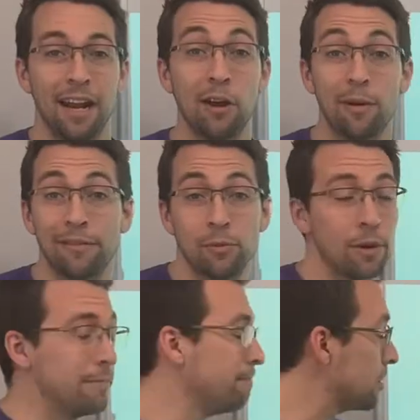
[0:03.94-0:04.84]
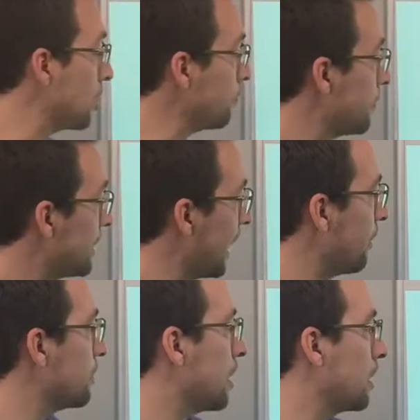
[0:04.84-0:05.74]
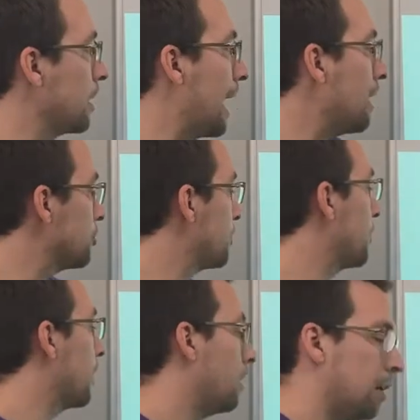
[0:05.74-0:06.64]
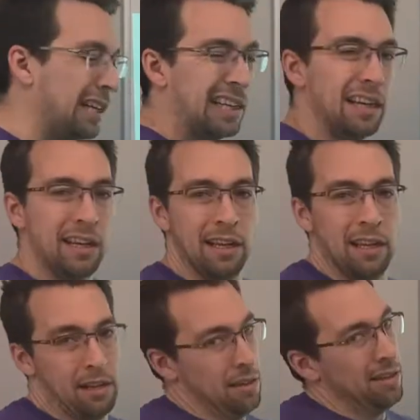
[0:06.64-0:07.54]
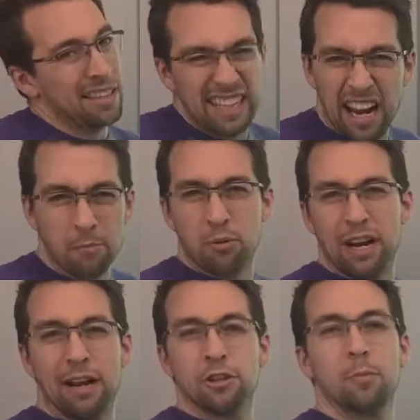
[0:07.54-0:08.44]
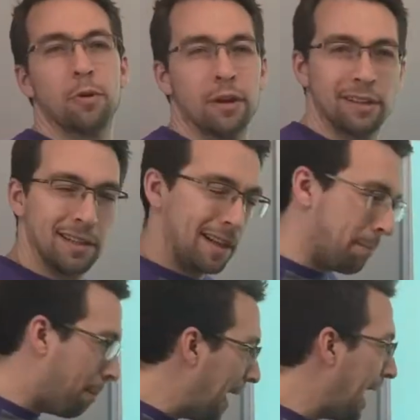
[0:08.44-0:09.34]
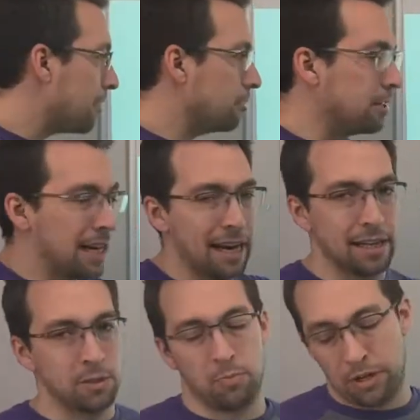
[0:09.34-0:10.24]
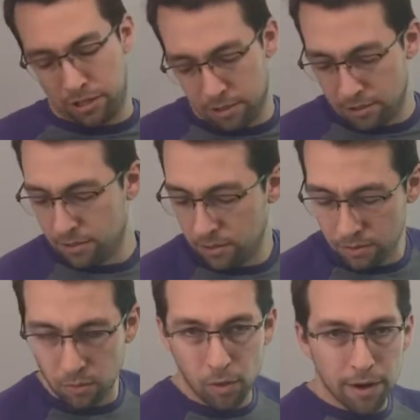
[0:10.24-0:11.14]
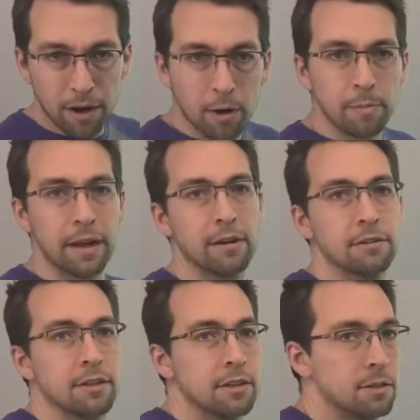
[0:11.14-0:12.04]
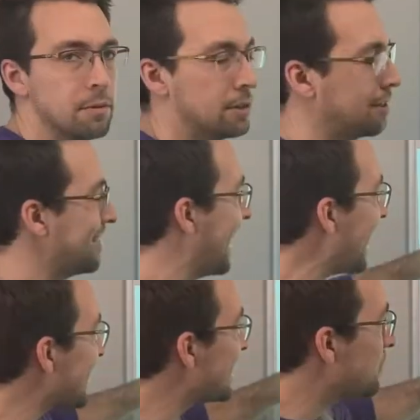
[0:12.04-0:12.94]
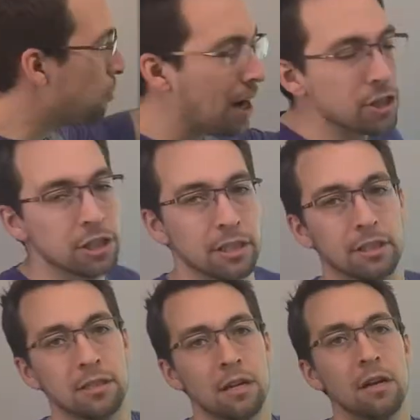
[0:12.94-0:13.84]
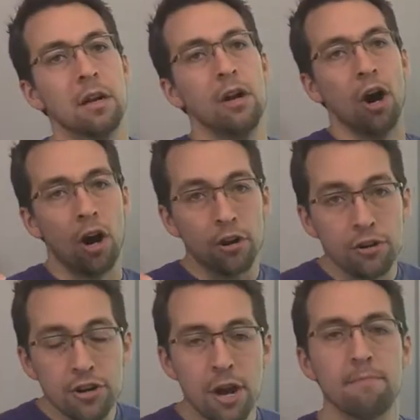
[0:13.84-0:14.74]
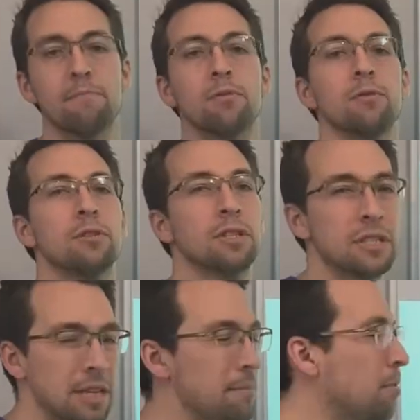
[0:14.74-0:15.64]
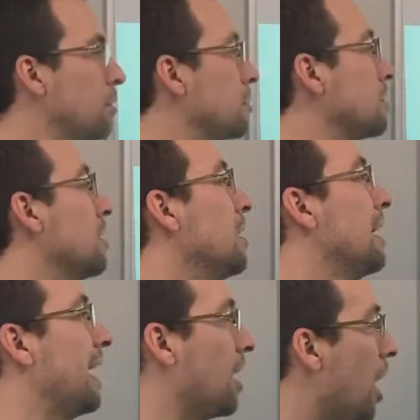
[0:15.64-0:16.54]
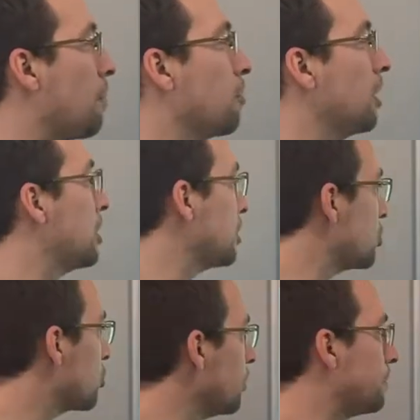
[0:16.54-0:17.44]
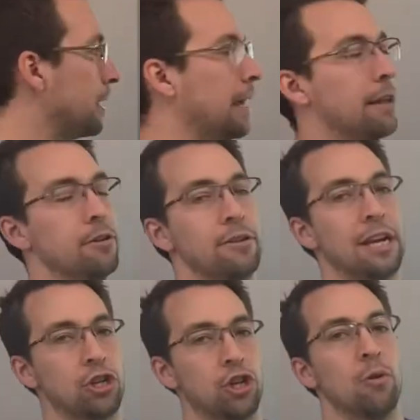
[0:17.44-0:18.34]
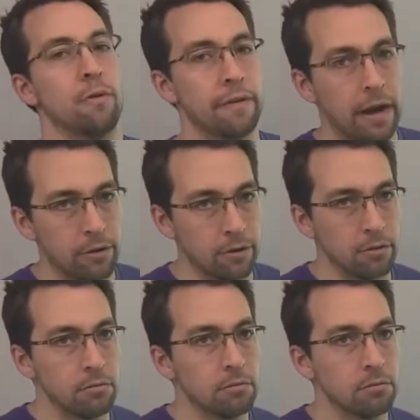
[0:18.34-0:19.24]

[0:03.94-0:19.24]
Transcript: Hello everyone. So today we're talking algebra, kind of pre-algebra, patterns and expressions. So what are patterns and expressions? Expressions are numbers, symbols, and operations grouped together that show a value.